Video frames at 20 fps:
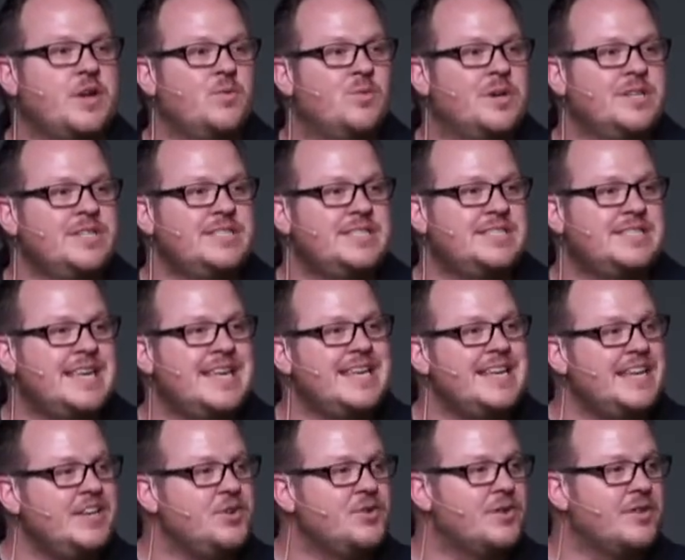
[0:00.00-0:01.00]
what sin
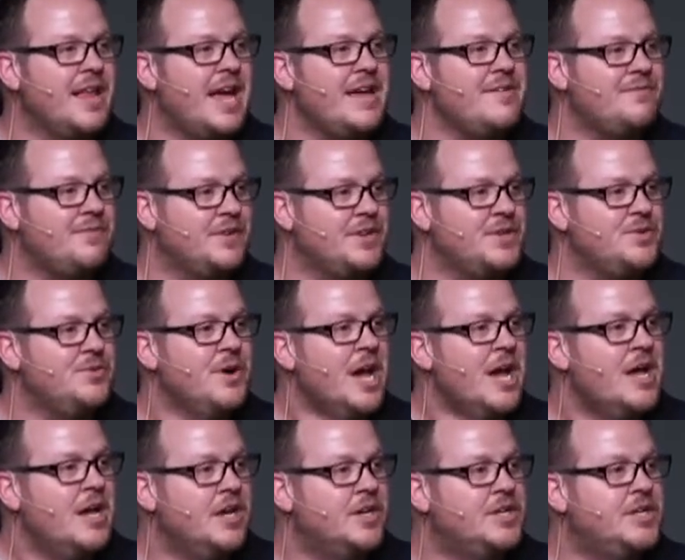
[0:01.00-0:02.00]
in your life are you
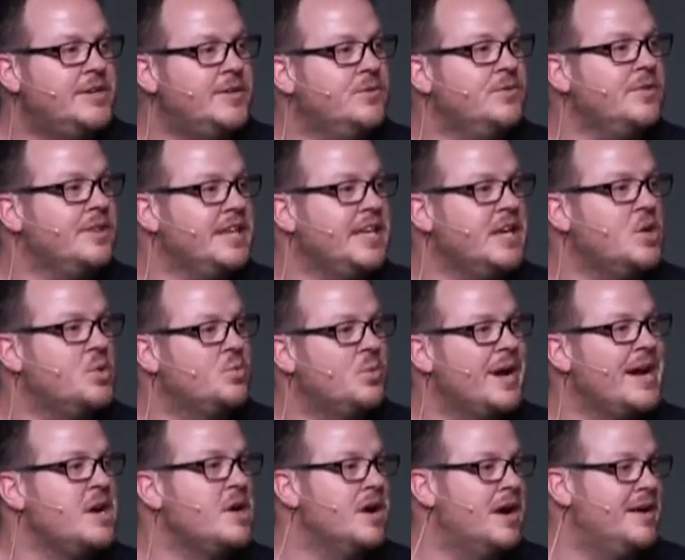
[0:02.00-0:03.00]
acutely
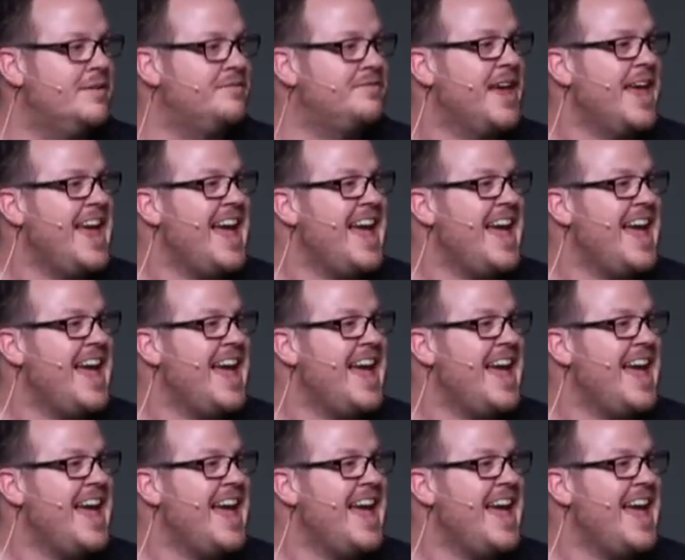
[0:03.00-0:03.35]
aware of